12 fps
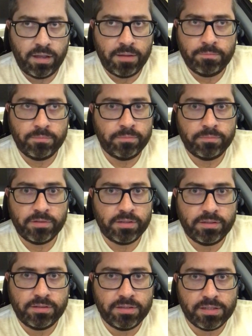I'm
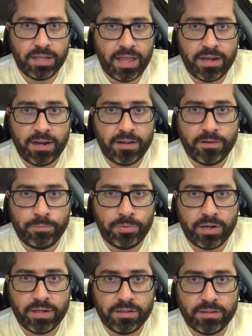glad I could
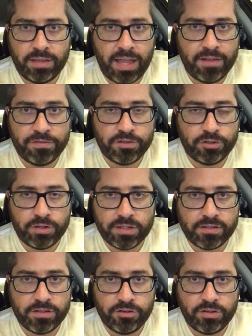bring laughter
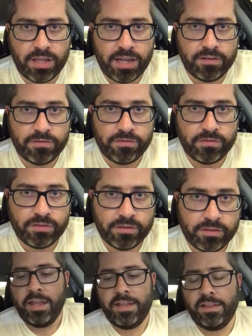into your life.
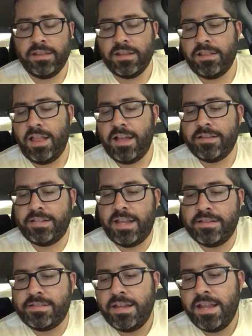Killing the Clock
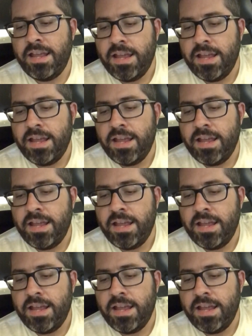says,